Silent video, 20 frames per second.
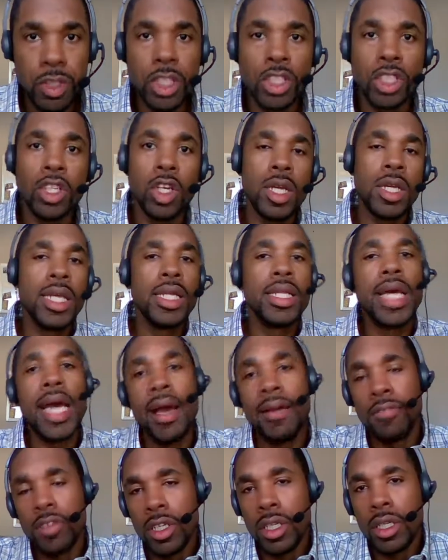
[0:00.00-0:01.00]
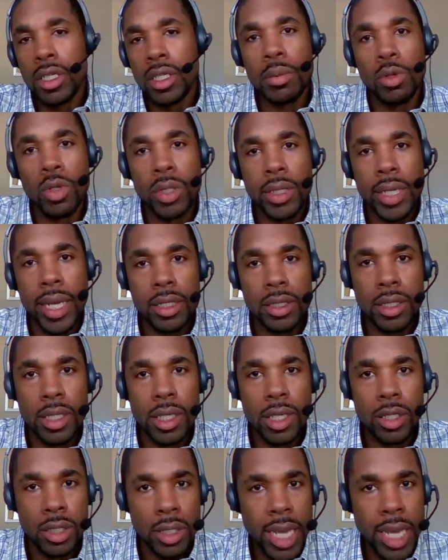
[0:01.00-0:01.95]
So you need to have good communicating skills,